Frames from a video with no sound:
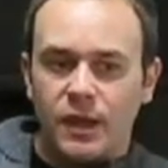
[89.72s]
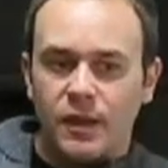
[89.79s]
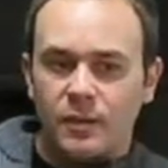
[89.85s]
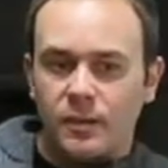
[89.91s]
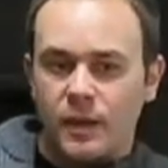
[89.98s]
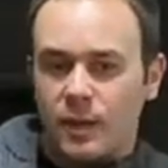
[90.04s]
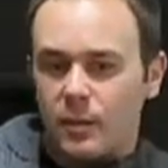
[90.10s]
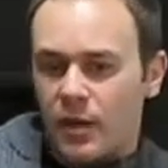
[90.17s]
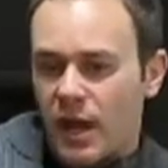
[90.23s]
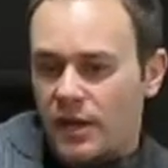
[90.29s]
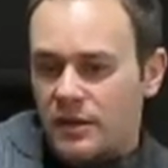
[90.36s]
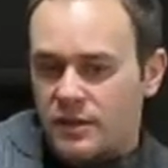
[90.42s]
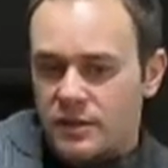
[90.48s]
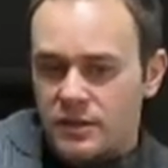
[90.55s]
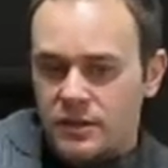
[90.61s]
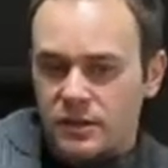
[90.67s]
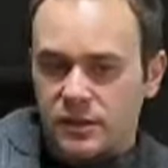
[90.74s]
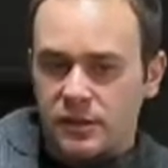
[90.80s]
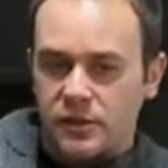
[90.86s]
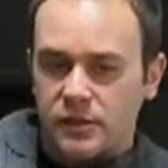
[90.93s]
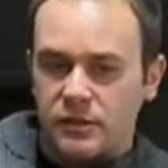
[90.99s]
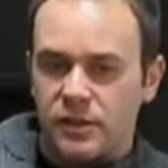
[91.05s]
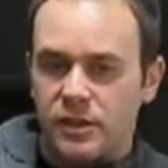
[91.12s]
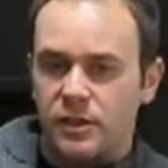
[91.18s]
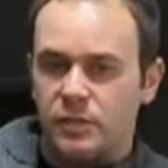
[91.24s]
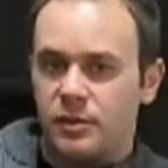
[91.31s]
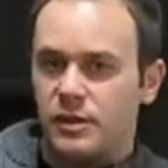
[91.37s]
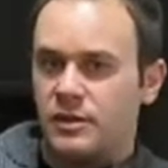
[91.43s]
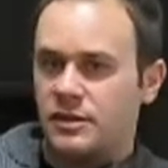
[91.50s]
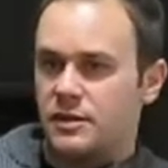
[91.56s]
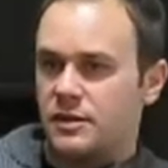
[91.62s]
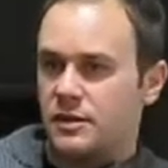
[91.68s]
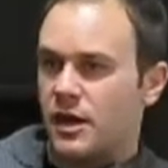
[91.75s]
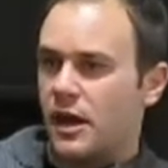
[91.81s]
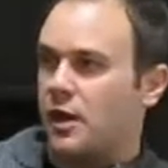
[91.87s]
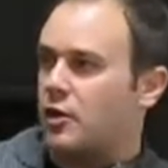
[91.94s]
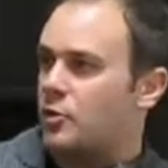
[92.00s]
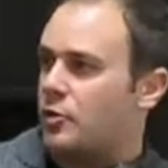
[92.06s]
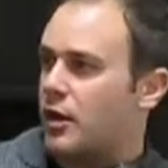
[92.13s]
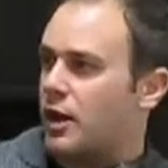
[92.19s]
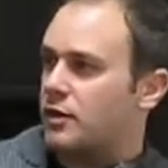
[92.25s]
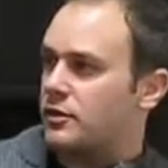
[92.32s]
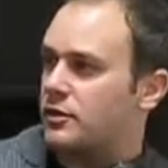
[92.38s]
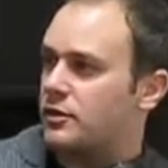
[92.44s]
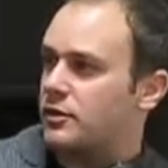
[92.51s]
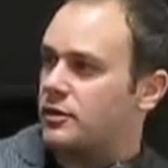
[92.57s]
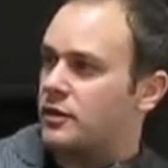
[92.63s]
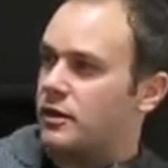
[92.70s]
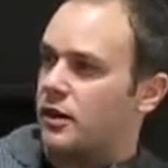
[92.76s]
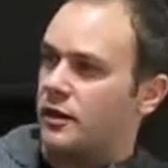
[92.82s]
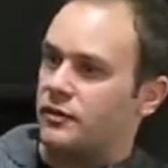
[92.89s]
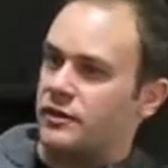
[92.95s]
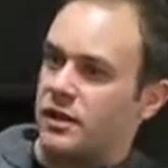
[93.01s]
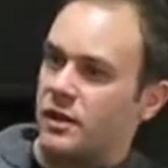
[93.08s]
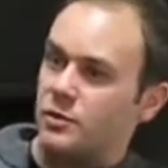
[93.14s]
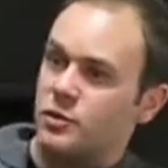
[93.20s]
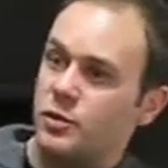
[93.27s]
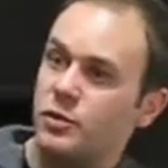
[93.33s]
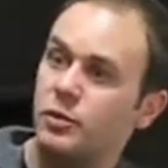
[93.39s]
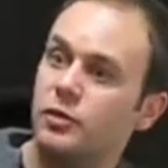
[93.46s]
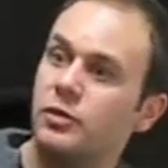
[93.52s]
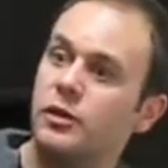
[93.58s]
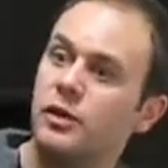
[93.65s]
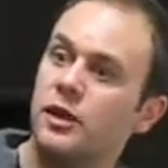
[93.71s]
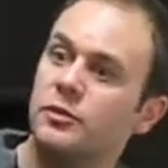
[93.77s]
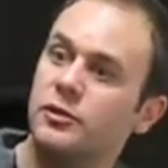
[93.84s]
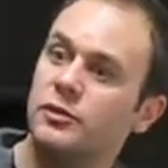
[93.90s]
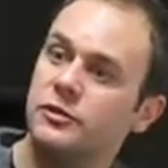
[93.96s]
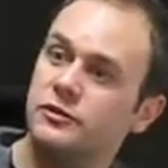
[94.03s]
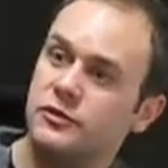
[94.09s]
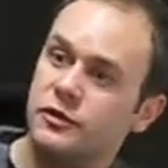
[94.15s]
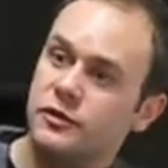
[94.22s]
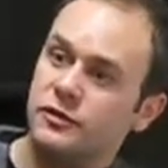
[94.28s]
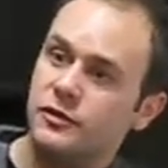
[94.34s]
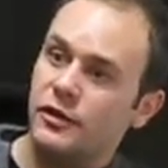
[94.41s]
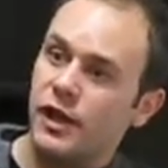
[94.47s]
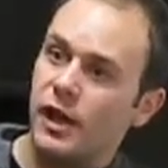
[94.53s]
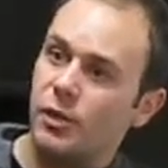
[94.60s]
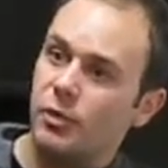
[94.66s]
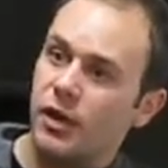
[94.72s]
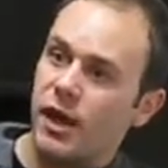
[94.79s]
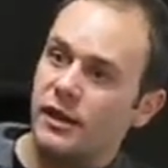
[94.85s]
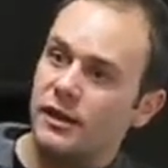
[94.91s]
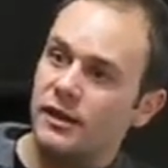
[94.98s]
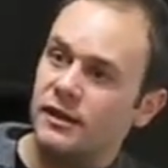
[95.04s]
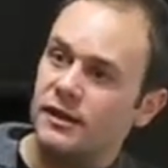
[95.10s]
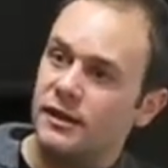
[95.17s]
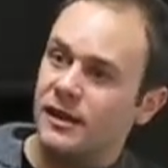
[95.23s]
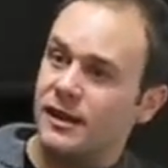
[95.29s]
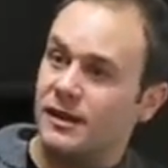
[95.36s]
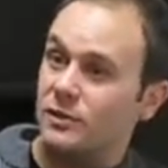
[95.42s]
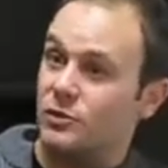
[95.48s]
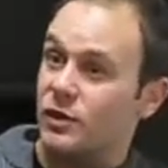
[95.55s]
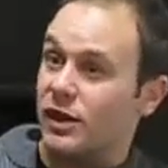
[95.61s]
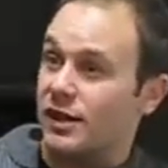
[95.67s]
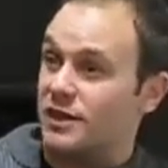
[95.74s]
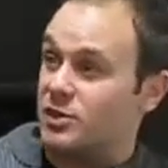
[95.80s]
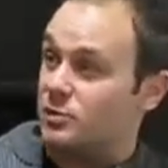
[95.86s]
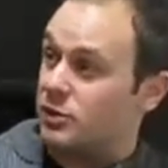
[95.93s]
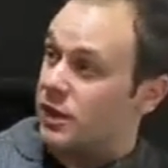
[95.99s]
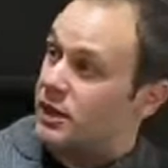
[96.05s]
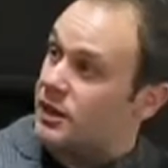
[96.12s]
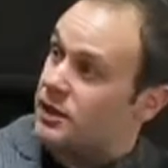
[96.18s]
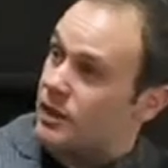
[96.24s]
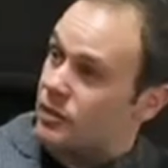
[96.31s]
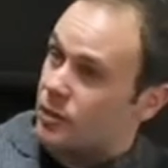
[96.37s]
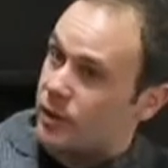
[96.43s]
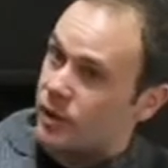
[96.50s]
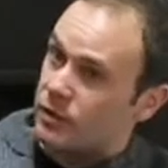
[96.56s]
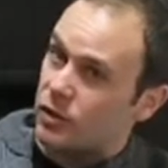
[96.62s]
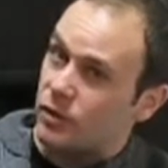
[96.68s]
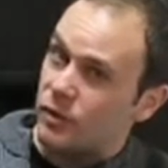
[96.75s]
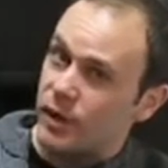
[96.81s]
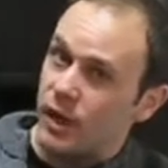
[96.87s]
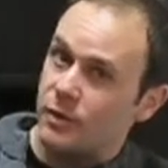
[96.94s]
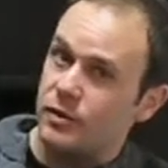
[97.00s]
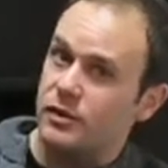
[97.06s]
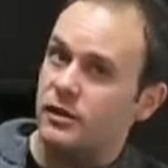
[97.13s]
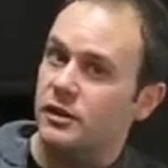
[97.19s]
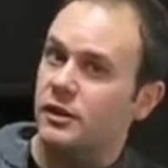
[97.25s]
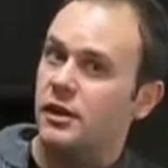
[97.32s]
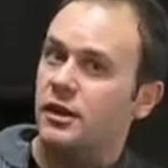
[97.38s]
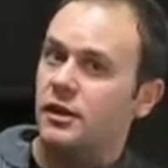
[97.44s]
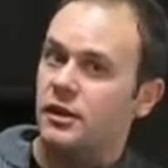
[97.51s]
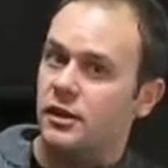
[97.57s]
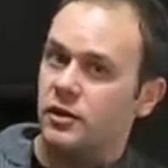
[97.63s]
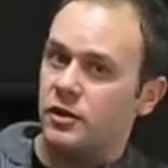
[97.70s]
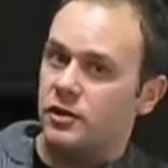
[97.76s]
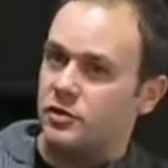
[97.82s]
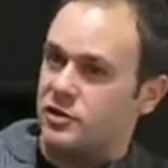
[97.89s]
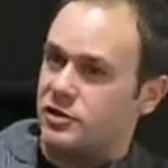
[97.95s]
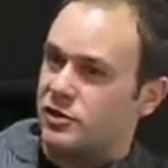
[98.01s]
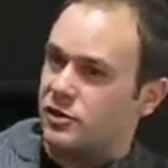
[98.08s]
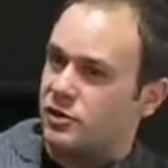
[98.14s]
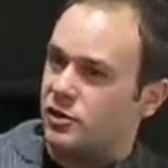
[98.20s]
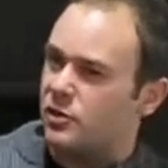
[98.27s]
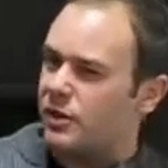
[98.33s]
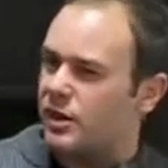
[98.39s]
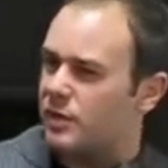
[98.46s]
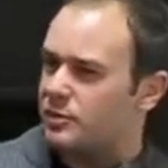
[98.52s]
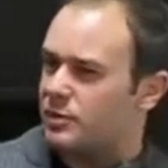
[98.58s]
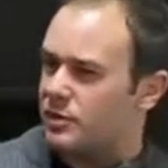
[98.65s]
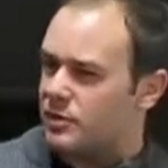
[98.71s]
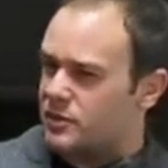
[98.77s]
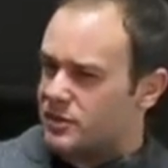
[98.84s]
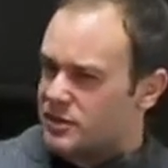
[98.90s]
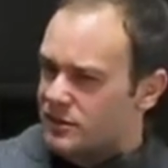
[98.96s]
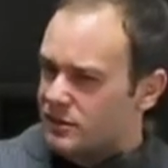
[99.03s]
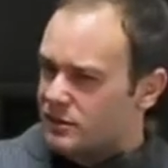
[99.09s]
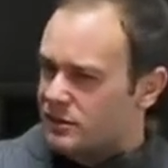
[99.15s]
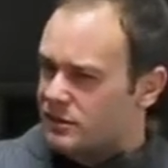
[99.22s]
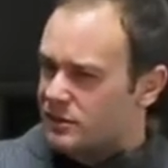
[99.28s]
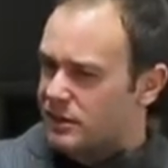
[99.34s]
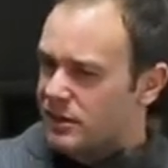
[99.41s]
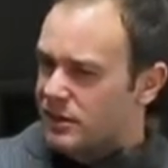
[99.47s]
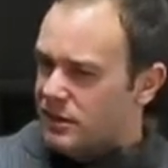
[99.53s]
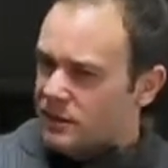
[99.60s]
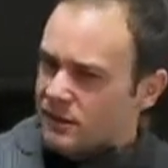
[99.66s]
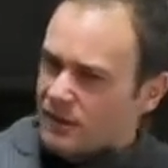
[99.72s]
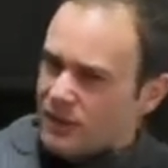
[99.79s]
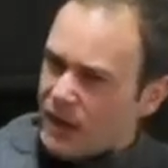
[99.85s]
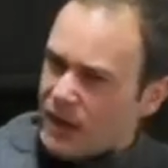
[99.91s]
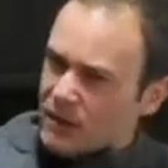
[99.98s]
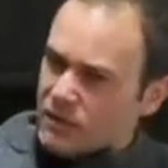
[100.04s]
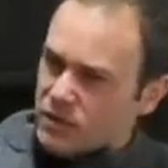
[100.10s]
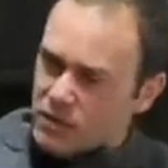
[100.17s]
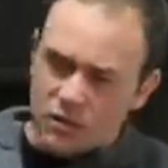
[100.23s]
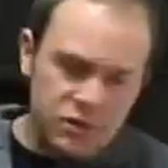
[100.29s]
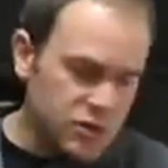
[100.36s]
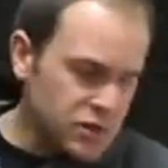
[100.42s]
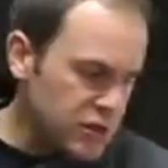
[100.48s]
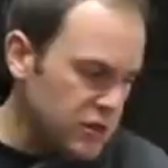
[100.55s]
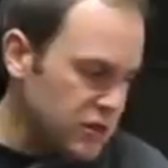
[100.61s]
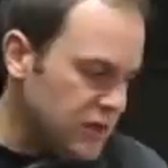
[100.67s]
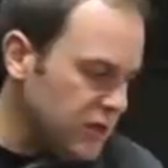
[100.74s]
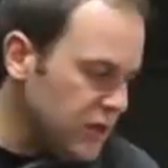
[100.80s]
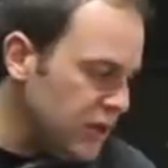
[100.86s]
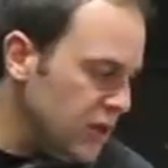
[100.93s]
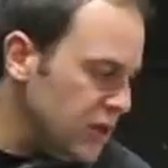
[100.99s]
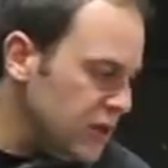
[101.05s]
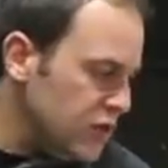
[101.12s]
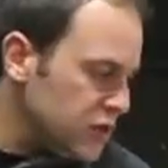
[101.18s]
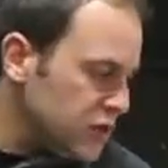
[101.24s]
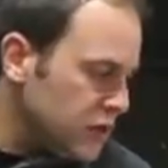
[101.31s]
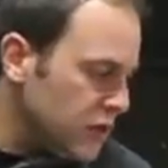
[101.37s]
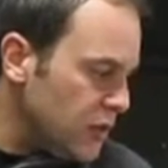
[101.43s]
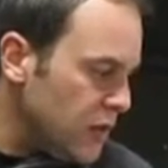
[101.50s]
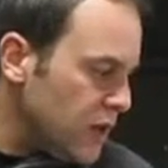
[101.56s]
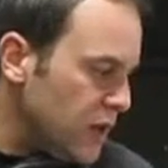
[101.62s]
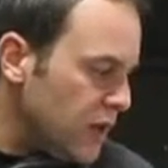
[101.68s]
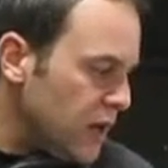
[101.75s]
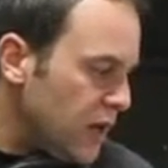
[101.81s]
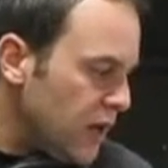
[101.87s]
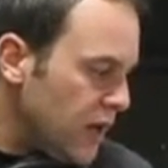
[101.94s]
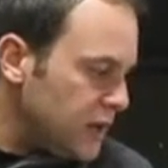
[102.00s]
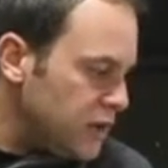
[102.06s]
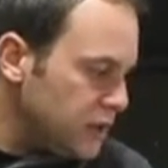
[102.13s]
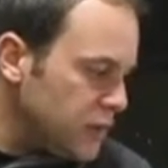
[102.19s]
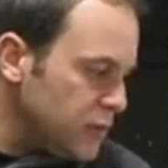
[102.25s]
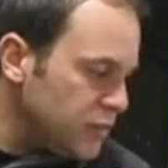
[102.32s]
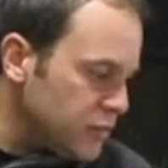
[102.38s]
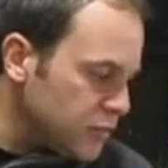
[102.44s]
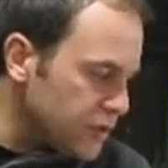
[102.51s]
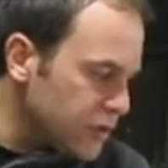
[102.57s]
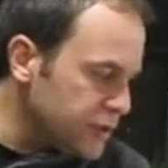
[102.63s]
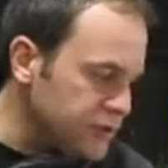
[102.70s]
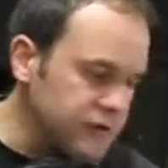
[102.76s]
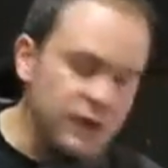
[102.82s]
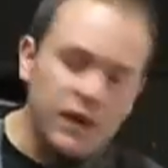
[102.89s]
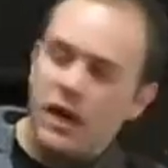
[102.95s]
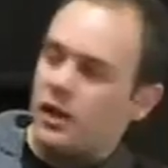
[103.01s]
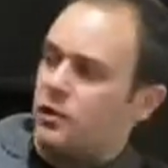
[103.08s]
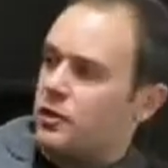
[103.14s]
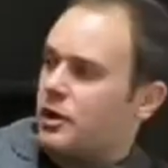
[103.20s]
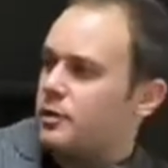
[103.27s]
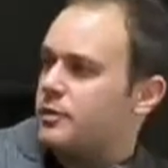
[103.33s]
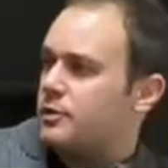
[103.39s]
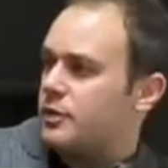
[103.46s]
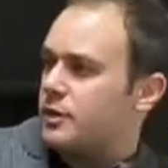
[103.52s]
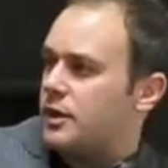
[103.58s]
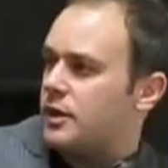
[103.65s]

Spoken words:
My practice is a little unique because as a chiropractor, oftentimes people will come to me first for chiropractic, and then when I explain to them about homeopathy, they're interested in doing it, but they're still not so sure. And so I do a brief follow-up